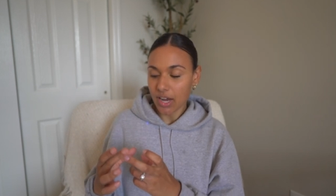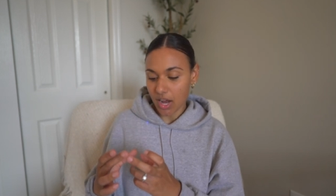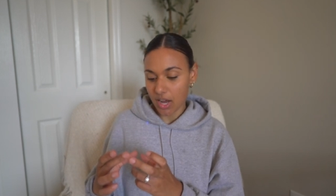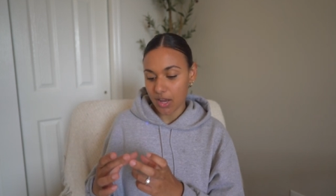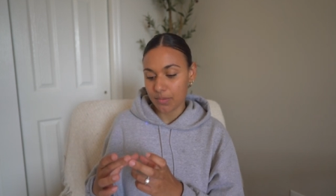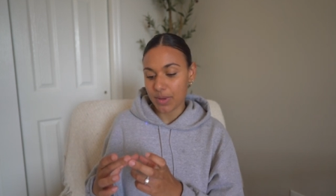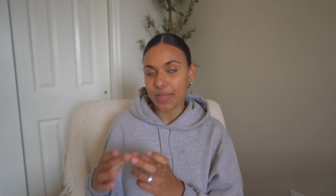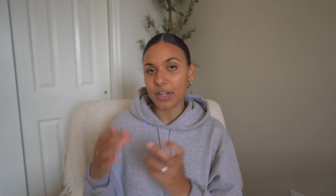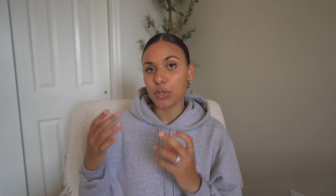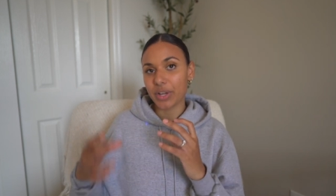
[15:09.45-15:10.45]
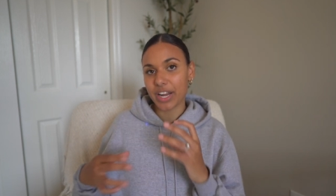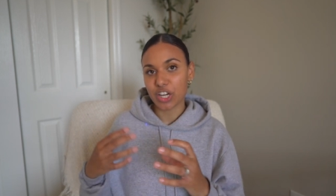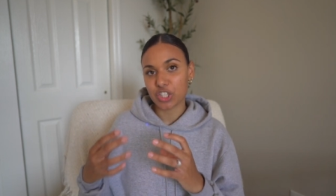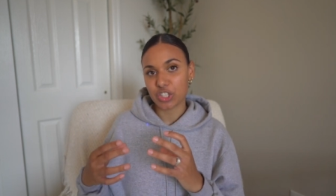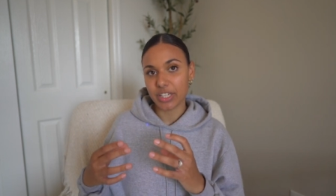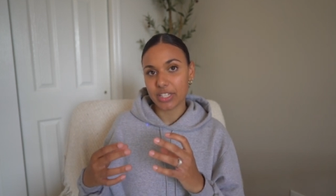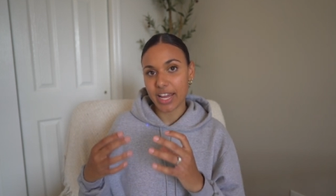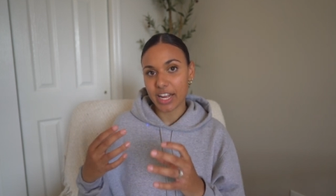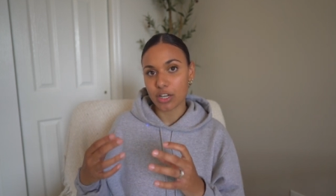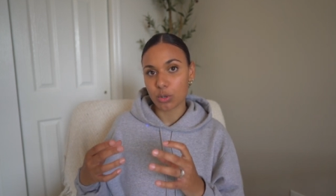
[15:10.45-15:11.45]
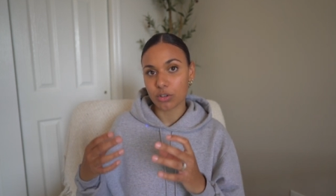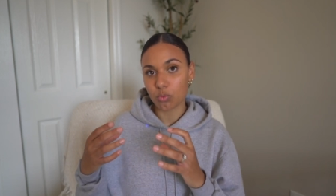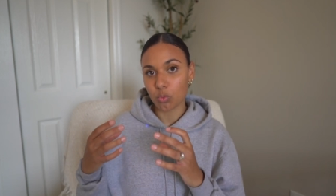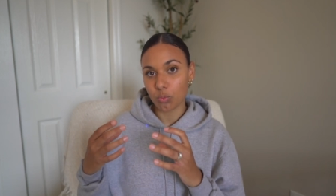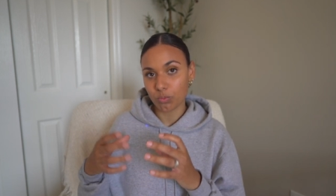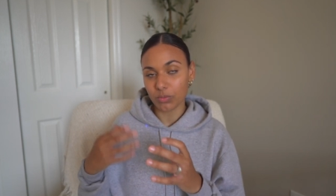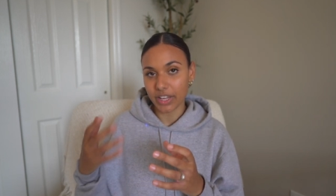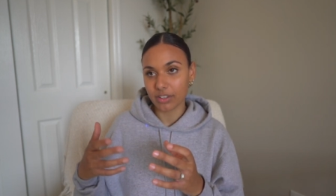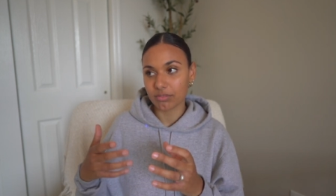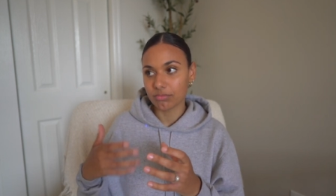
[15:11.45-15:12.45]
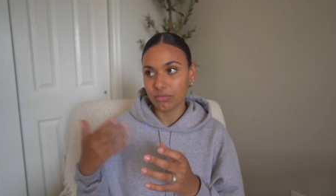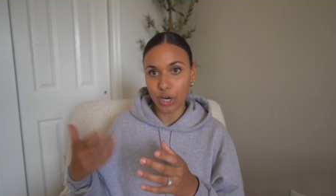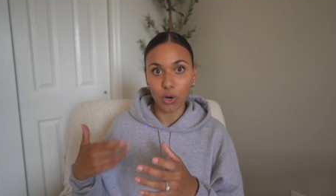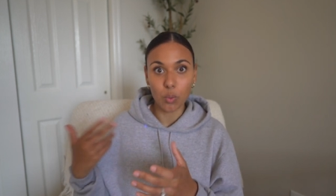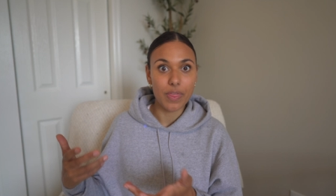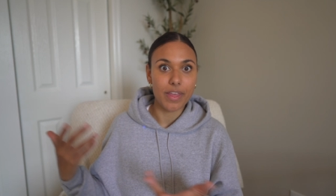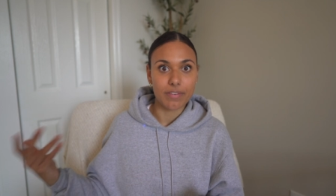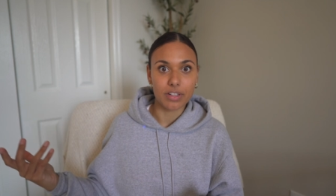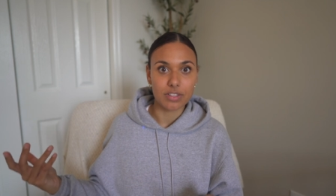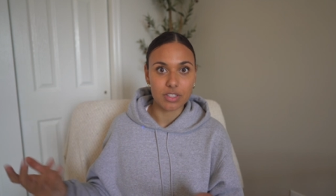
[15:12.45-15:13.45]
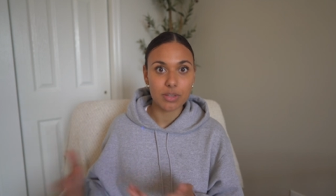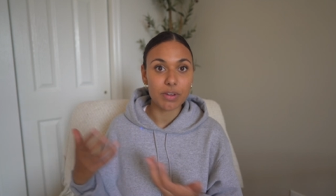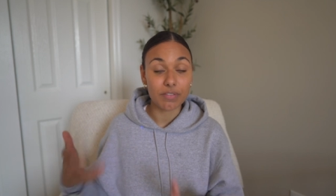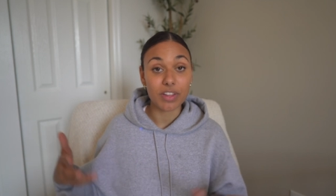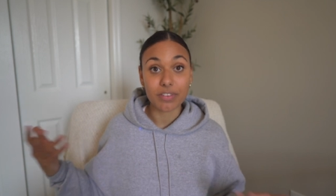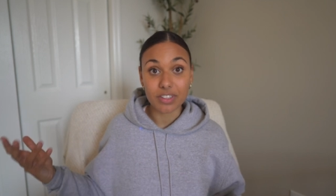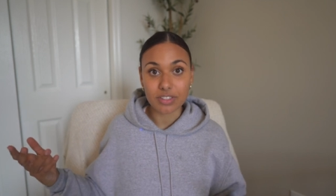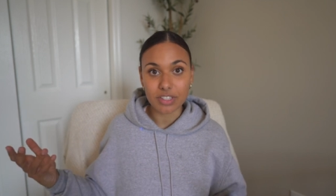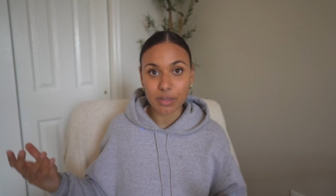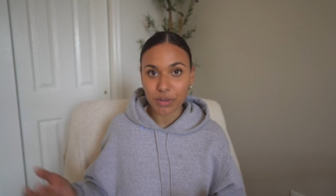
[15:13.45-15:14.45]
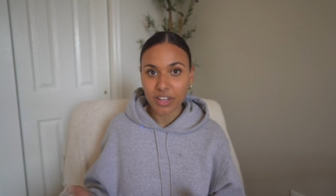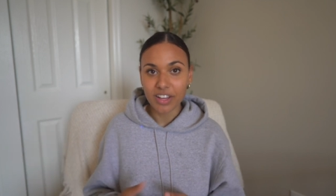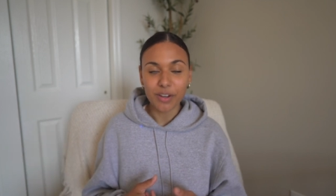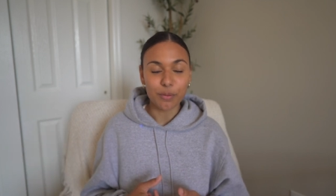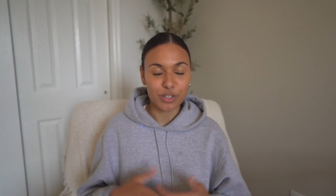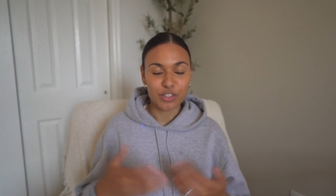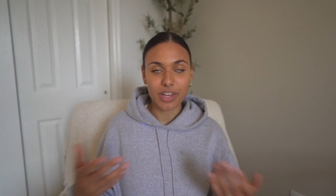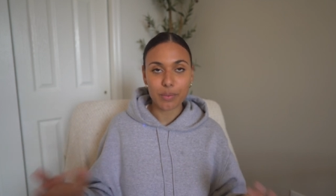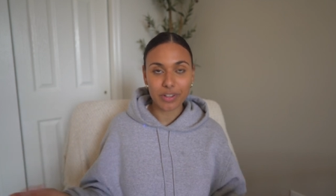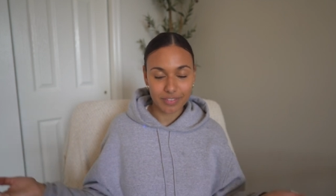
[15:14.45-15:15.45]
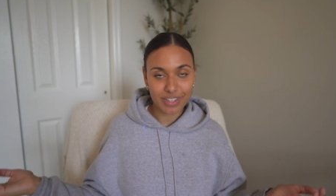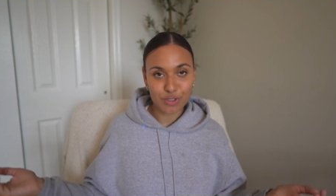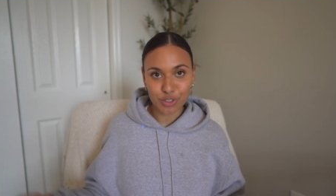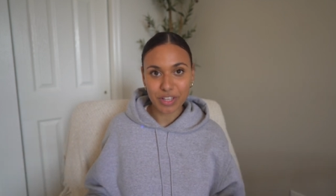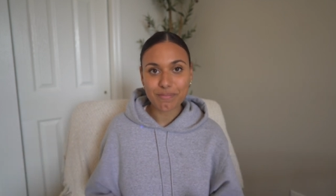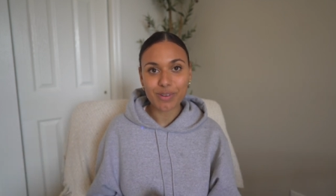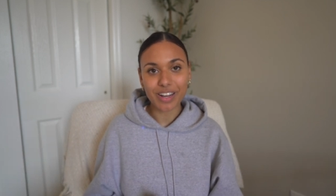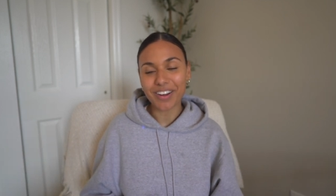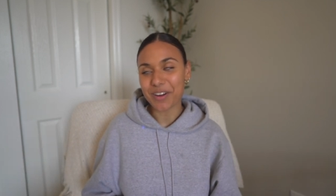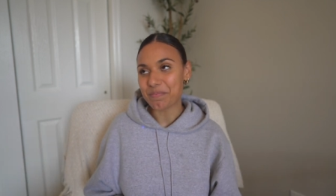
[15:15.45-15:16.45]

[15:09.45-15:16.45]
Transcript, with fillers: And then you can actually take note of, like, know when they fell asleep, if they fell asleep, which they will eventually. But